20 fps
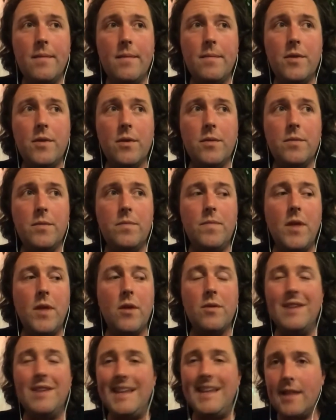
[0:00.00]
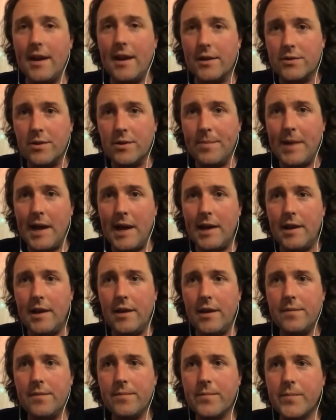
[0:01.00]
they don't need that extra
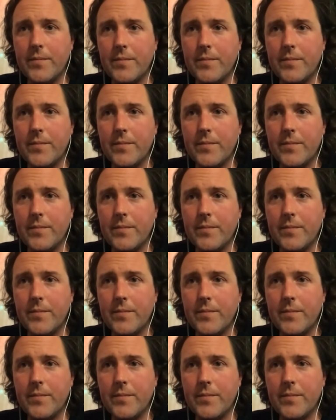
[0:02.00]
buy-in.